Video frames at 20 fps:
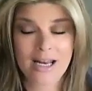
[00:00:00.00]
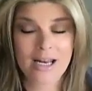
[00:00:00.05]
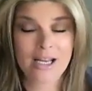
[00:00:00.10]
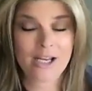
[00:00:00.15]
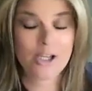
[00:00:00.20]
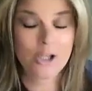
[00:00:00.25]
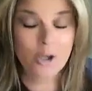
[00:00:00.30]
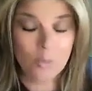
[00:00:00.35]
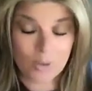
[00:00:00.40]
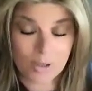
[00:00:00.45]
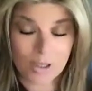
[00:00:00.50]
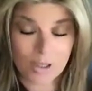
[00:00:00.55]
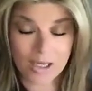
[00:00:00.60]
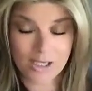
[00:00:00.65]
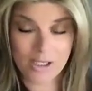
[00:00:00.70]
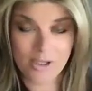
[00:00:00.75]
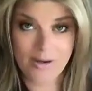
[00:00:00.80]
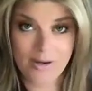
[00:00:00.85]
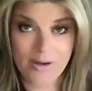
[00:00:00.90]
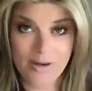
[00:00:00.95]
And I know a
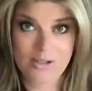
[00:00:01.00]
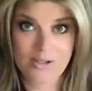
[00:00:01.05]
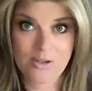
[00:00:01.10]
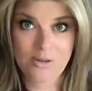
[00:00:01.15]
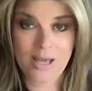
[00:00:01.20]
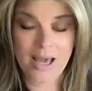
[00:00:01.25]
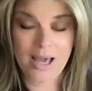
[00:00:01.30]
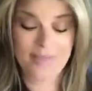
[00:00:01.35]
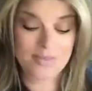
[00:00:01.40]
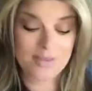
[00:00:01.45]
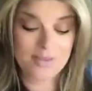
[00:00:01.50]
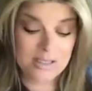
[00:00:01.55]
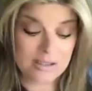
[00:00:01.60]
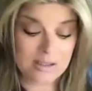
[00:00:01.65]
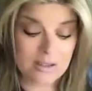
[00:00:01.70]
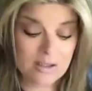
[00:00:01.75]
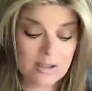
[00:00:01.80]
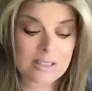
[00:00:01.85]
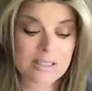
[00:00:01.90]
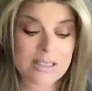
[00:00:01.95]
lot of you guys do that. And
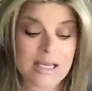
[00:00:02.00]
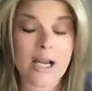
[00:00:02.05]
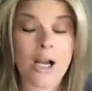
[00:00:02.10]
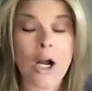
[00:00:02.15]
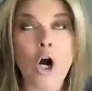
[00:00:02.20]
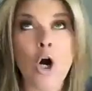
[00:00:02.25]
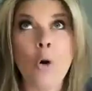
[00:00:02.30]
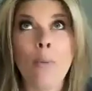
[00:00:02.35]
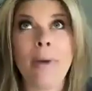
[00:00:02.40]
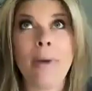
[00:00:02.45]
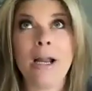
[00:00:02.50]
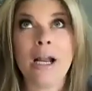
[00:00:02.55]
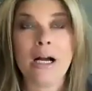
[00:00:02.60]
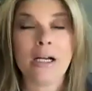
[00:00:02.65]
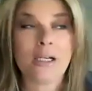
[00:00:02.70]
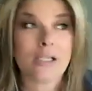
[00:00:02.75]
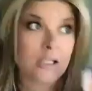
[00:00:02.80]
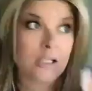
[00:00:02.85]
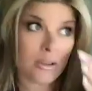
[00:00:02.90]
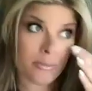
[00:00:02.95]
this looks like, oh my
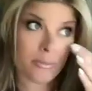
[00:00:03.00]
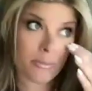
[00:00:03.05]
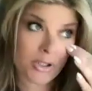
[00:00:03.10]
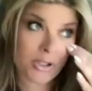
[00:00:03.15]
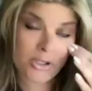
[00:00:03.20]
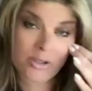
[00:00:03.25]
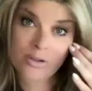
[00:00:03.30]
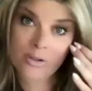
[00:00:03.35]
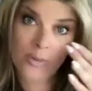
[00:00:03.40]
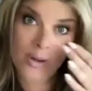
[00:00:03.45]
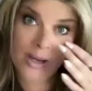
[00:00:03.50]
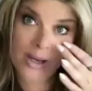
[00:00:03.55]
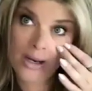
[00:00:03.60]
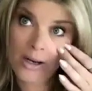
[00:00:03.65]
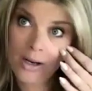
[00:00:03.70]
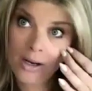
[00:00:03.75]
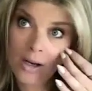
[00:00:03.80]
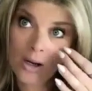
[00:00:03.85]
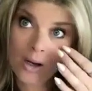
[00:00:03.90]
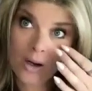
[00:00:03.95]
gosh, someone just
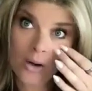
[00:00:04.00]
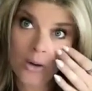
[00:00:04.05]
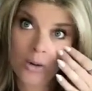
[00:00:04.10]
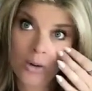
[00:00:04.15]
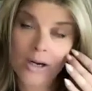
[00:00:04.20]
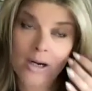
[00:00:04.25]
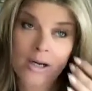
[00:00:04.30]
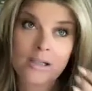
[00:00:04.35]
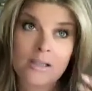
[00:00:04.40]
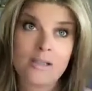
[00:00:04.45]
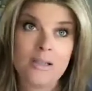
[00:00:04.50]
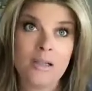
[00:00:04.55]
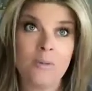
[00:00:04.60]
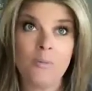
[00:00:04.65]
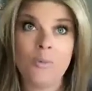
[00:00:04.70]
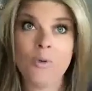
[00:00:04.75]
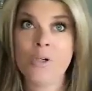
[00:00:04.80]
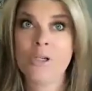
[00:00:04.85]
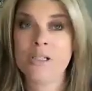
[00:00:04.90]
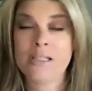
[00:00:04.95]
quit, or
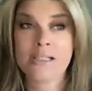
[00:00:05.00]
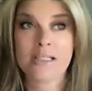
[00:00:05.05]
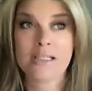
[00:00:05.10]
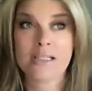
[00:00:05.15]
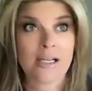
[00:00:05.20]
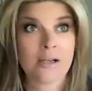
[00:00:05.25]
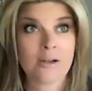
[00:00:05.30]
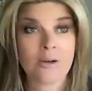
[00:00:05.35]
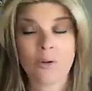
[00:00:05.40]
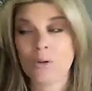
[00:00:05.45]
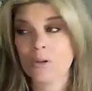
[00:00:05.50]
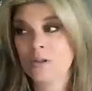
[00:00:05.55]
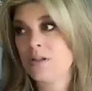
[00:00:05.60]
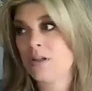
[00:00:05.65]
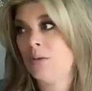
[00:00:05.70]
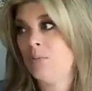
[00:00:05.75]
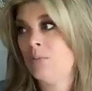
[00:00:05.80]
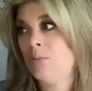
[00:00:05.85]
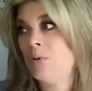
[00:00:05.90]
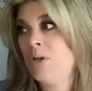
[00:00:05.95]
someone is sick, or
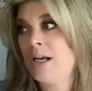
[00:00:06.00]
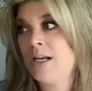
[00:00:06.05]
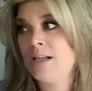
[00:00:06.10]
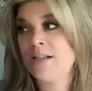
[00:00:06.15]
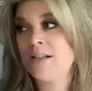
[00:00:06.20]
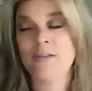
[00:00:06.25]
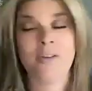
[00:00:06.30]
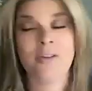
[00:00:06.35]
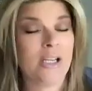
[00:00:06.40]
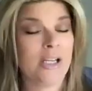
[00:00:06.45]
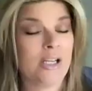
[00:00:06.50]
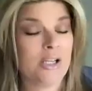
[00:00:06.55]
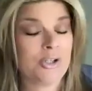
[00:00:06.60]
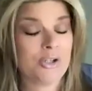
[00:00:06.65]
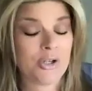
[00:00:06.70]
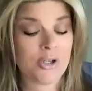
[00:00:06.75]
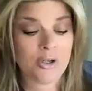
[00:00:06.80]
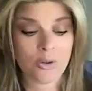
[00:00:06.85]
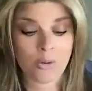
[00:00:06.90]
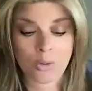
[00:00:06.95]
someone has a
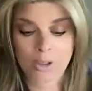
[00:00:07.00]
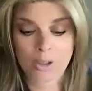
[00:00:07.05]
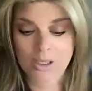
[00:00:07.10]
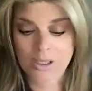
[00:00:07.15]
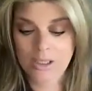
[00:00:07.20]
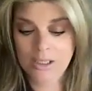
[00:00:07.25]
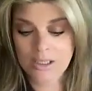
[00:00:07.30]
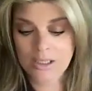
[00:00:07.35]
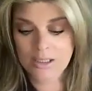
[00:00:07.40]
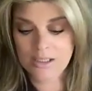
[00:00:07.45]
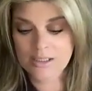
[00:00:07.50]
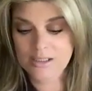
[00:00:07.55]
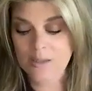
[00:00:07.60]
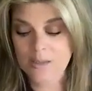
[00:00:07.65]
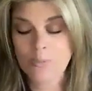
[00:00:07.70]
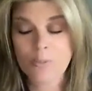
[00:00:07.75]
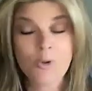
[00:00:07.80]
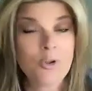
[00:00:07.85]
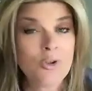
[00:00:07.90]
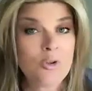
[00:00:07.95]
vacation, or
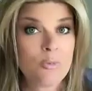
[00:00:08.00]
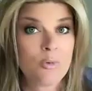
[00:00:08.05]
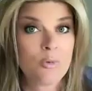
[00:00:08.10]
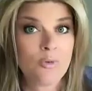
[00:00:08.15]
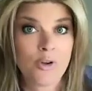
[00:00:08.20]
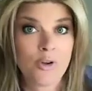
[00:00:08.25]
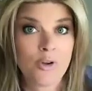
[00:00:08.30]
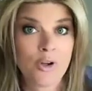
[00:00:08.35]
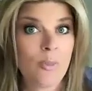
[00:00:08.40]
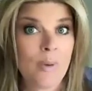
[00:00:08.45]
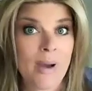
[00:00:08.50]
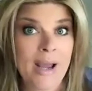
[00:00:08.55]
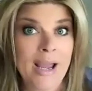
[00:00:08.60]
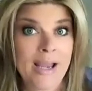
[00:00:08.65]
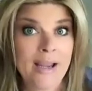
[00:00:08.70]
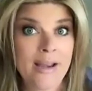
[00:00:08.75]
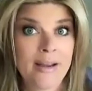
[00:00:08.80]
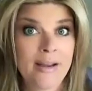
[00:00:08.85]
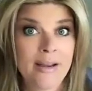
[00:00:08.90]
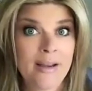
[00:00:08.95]
someone's moving
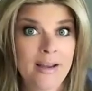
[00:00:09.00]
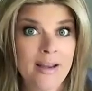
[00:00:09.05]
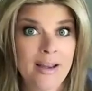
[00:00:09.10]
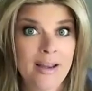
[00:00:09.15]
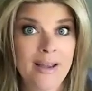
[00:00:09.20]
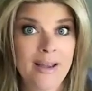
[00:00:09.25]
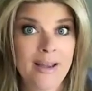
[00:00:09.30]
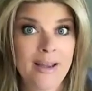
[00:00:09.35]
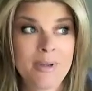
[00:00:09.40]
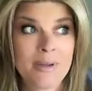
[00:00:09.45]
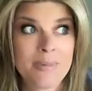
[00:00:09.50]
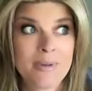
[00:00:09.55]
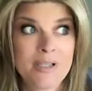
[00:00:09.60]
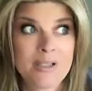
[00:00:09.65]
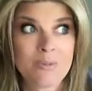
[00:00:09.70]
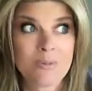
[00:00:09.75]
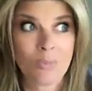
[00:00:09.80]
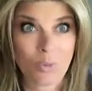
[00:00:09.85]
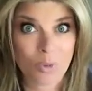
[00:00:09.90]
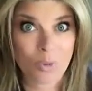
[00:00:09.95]
away. And maybe
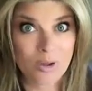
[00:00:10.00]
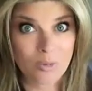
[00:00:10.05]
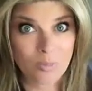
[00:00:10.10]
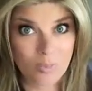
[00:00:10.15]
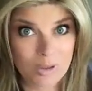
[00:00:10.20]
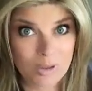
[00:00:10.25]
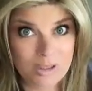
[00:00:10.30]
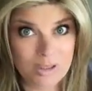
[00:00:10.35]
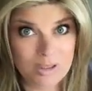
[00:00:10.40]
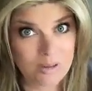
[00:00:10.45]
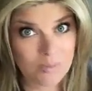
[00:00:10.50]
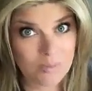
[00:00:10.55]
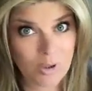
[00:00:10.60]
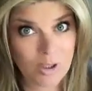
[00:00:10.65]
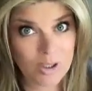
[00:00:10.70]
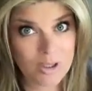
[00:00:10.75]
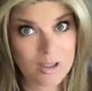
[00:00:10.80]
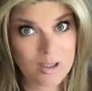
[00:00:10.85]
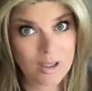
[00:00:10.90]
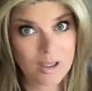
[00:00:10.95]
it's more than one
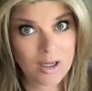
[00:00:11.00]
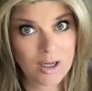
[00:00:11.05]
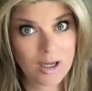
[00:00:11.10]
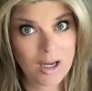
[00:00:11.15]
someone.